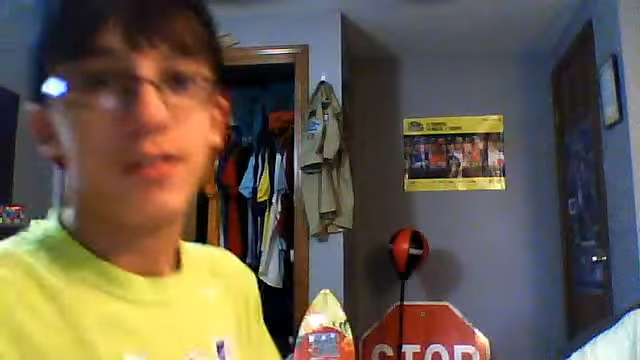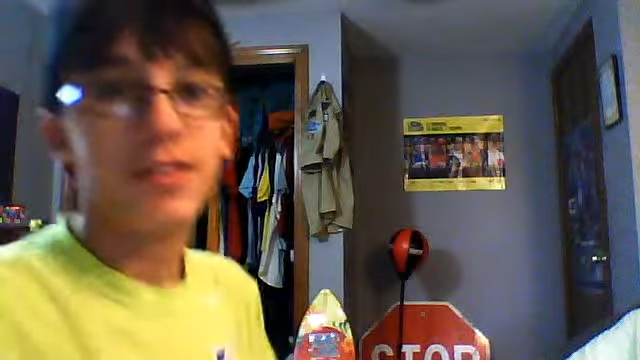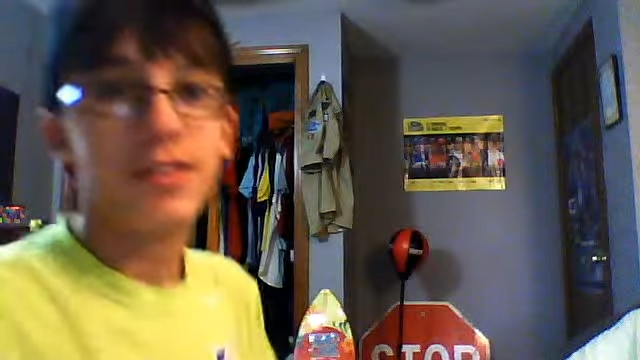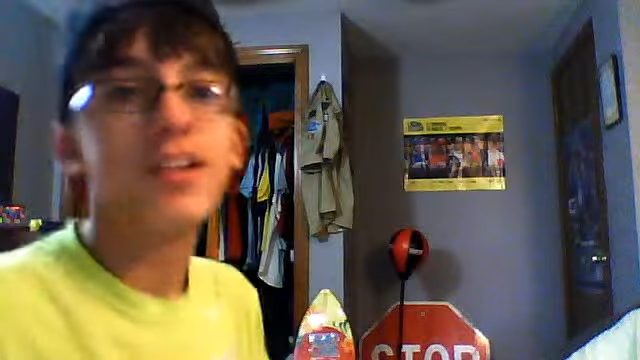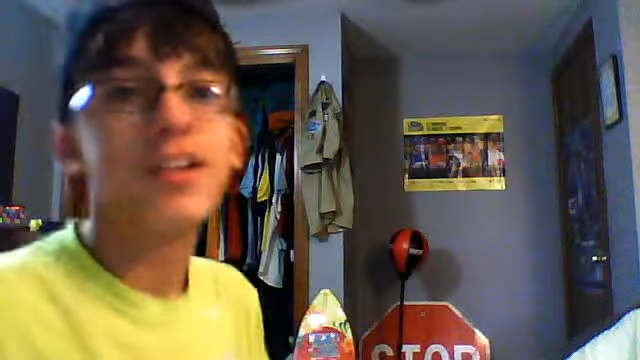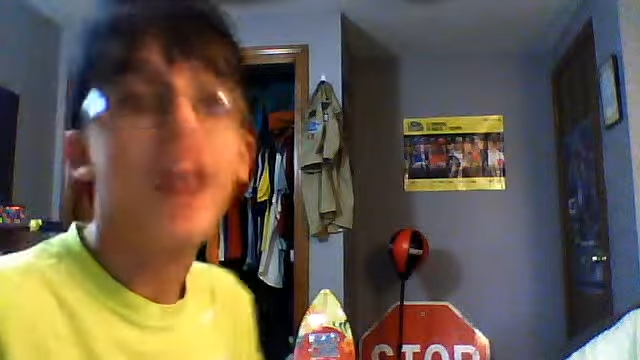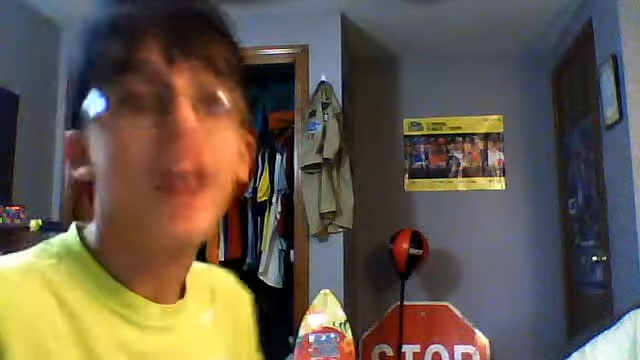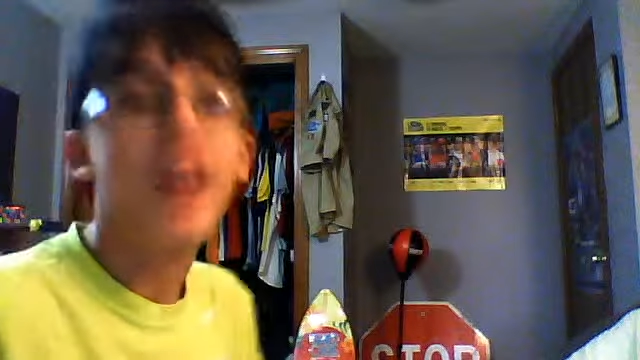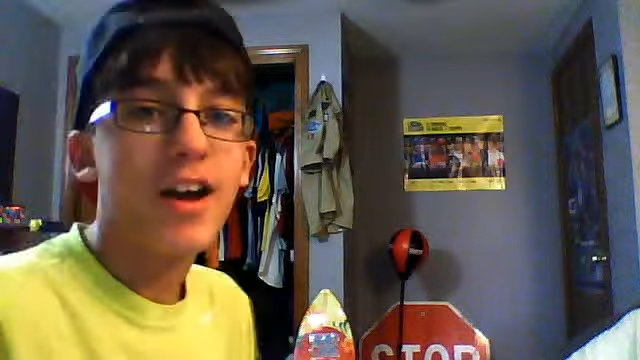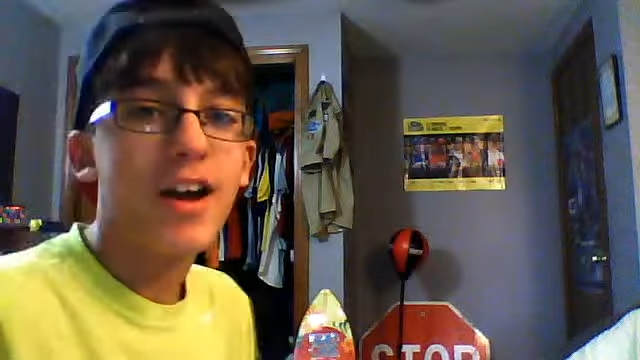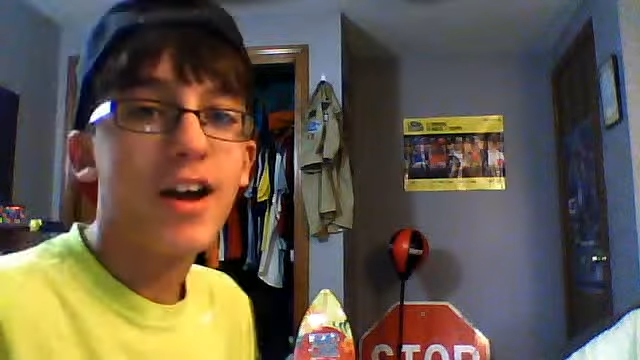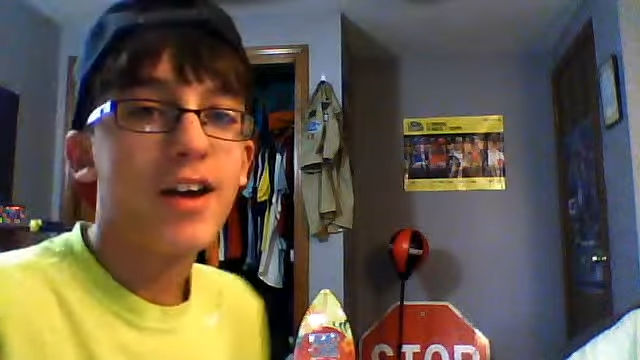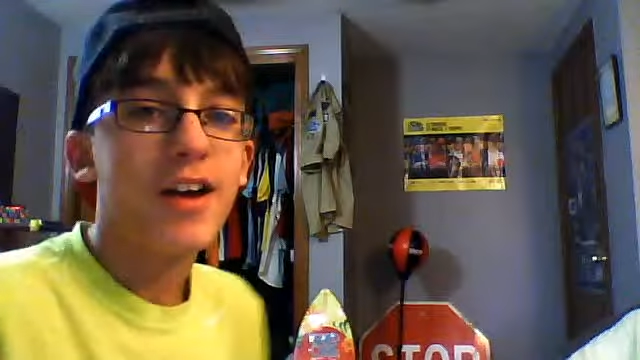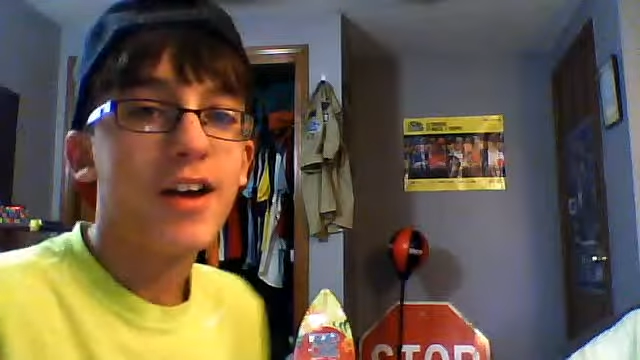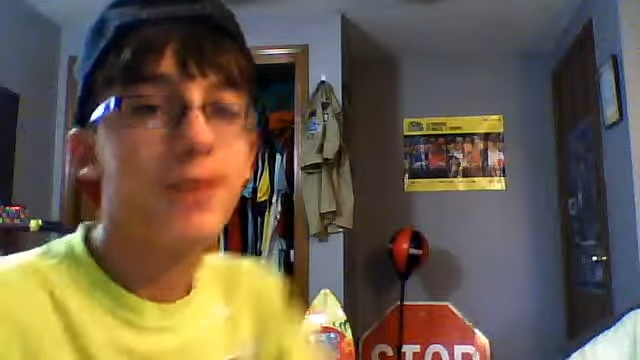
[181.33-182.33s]
Yeah.
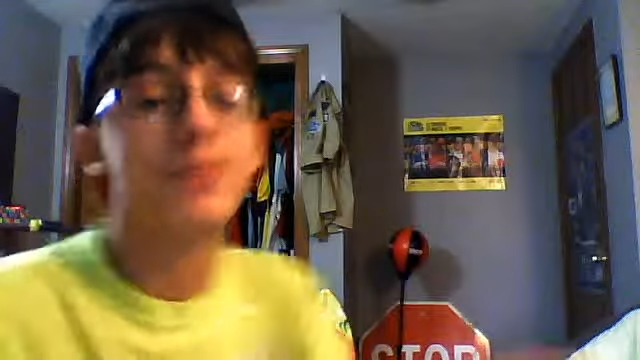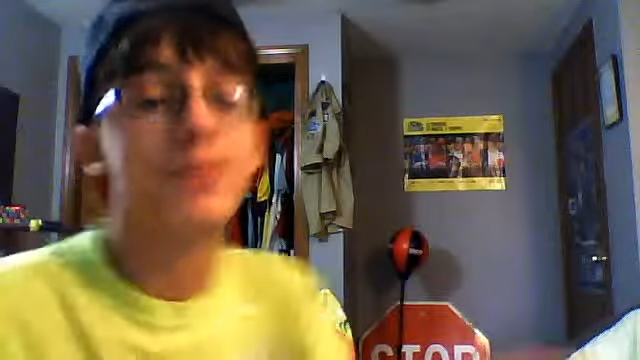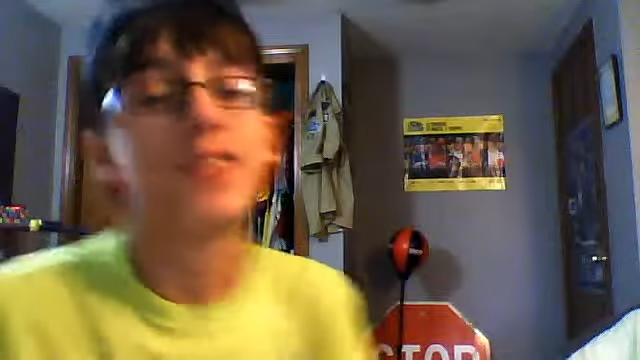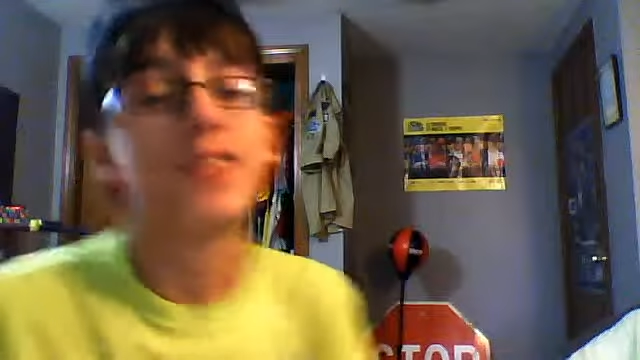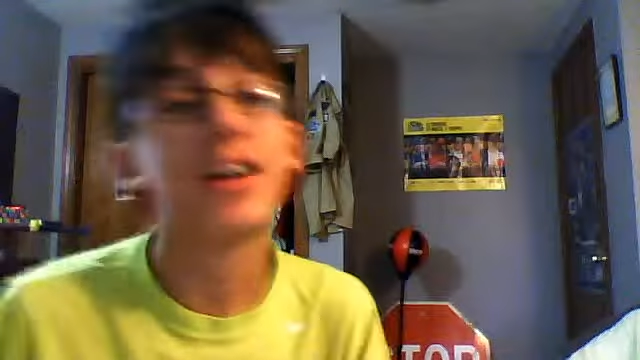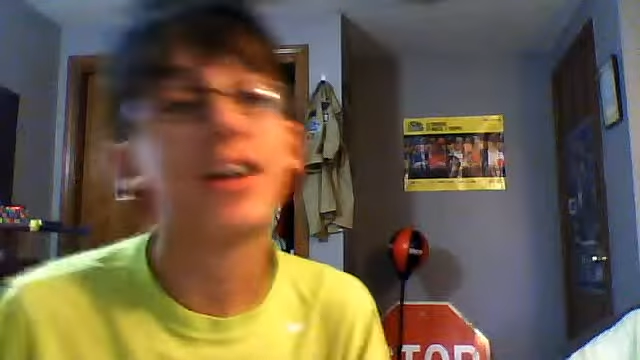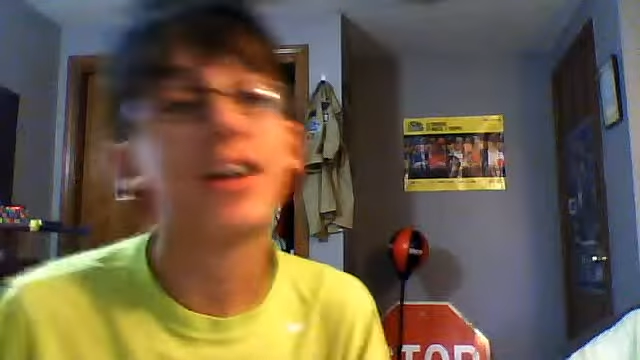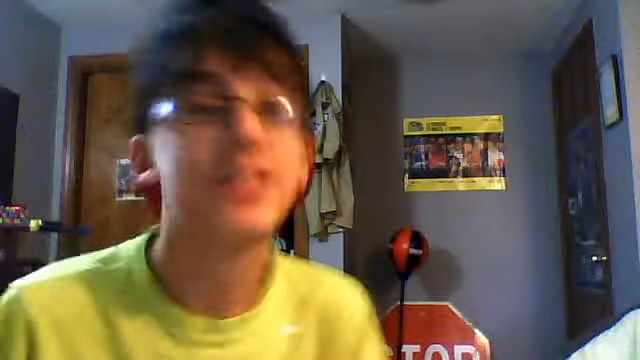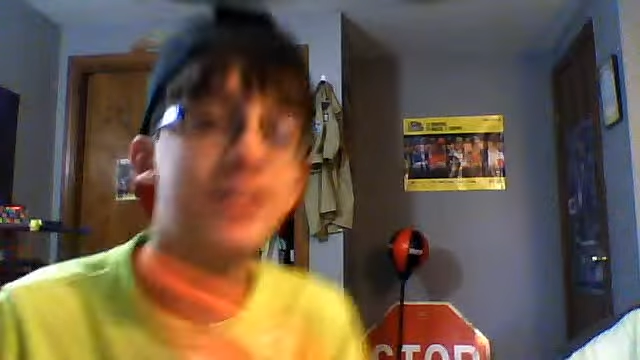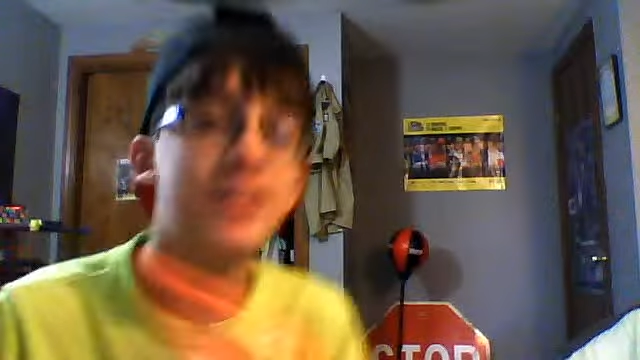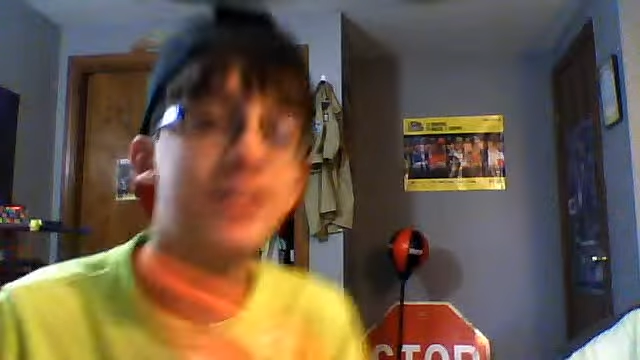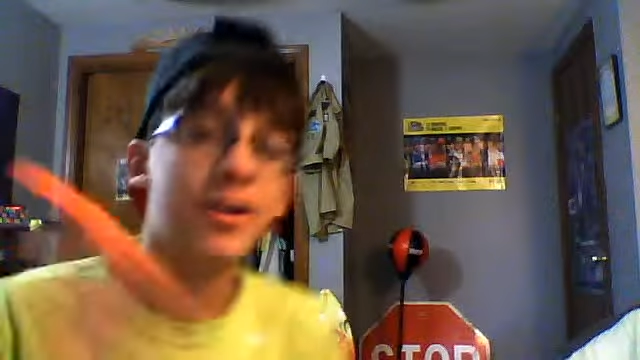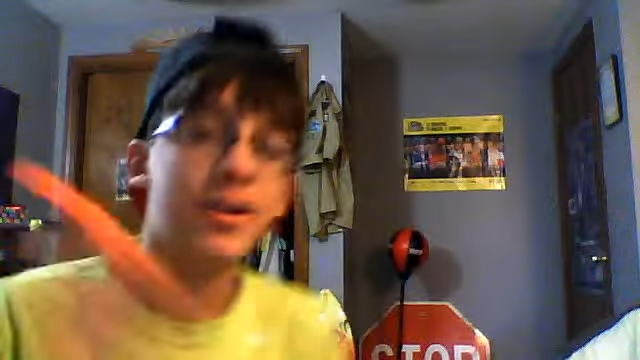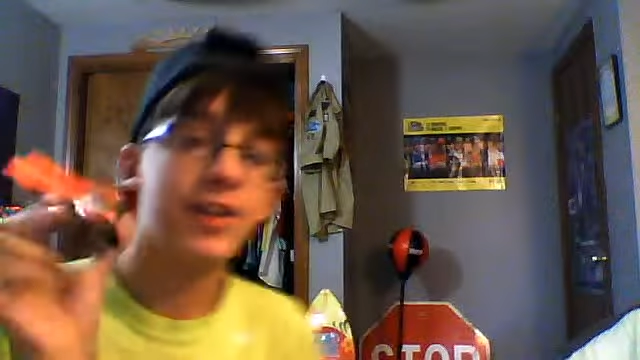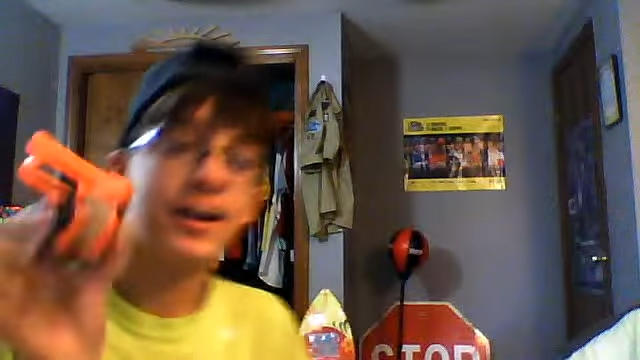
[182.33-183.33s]

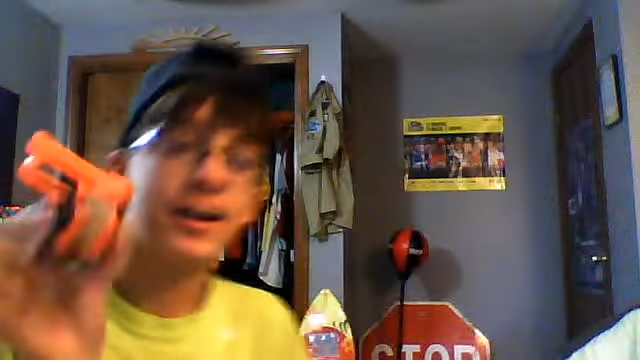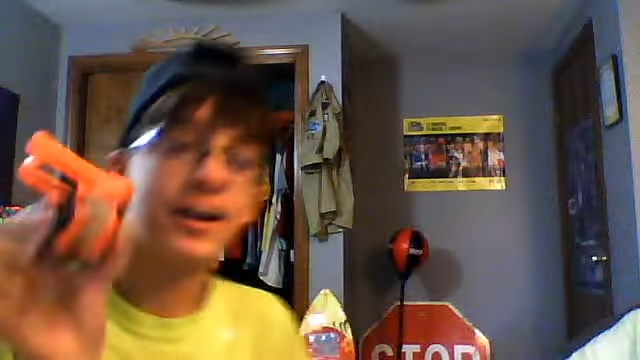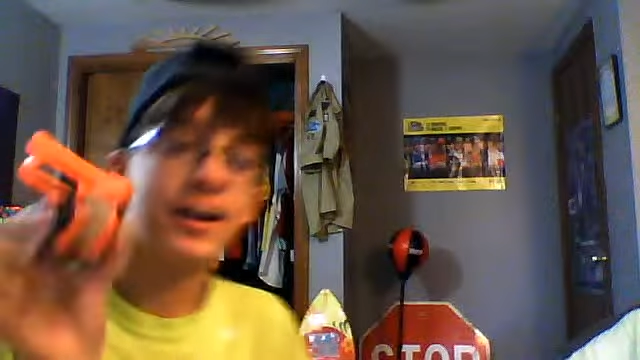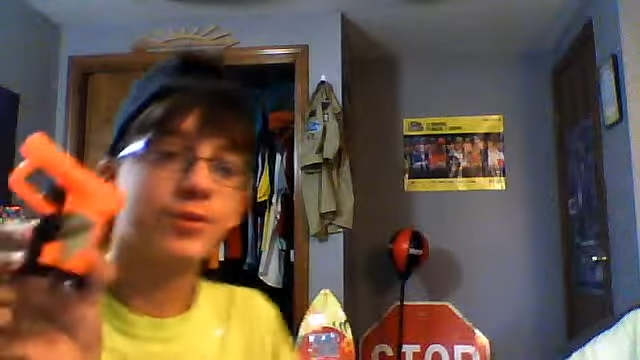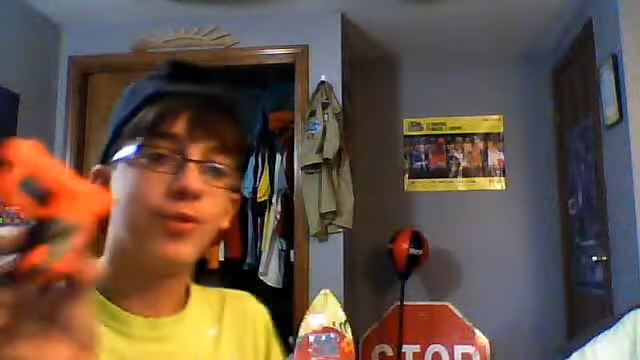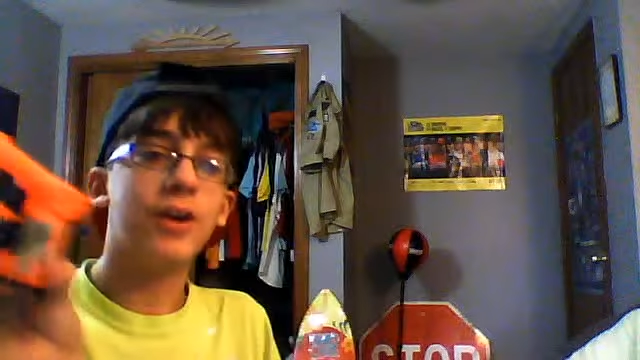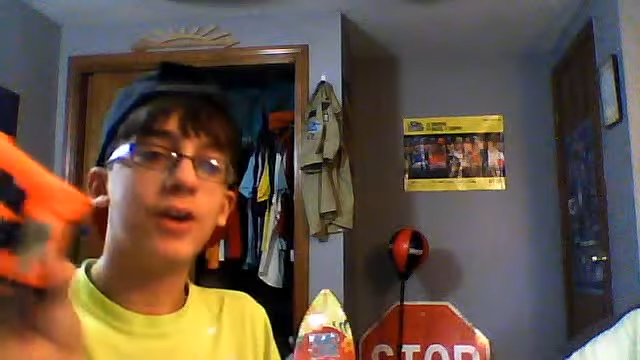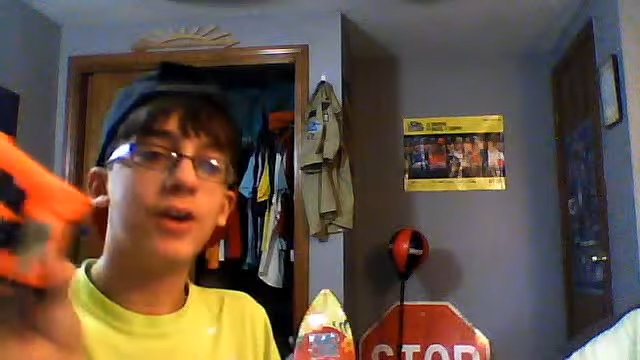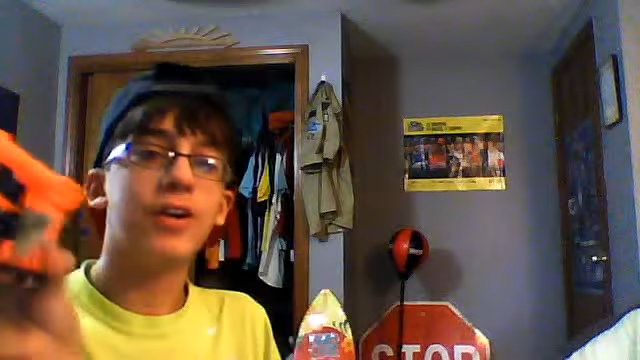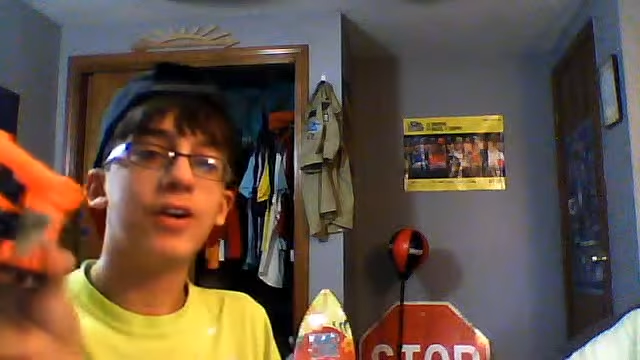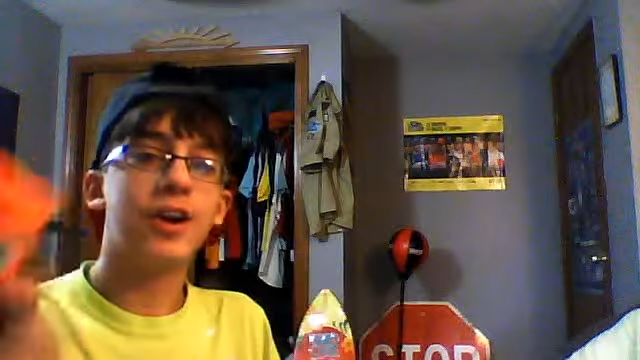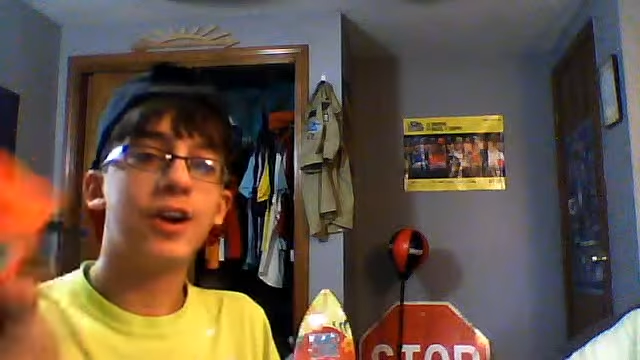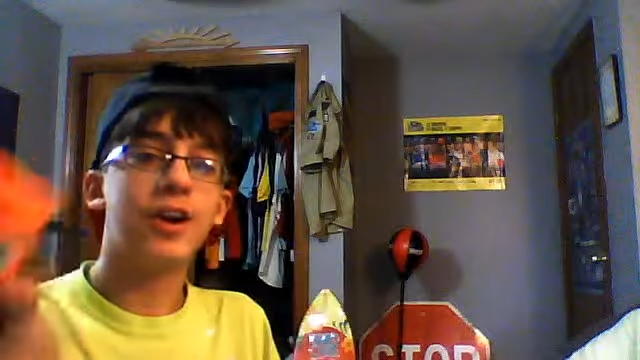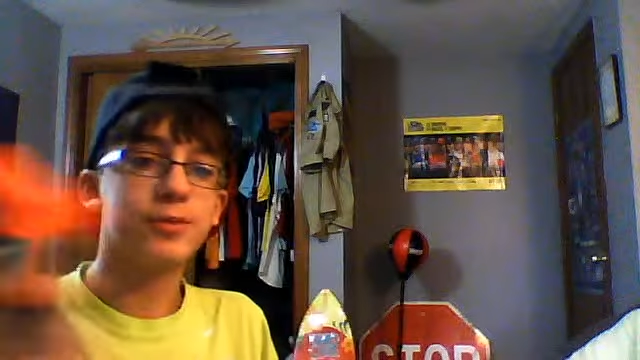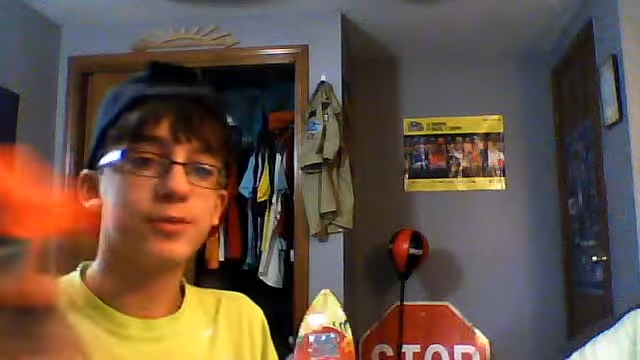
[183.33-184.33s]
That's one
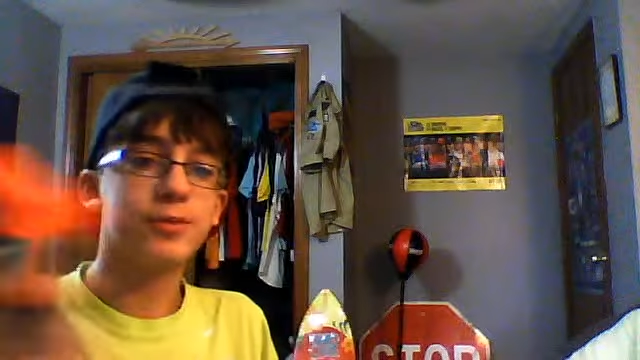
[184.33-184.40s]
awesome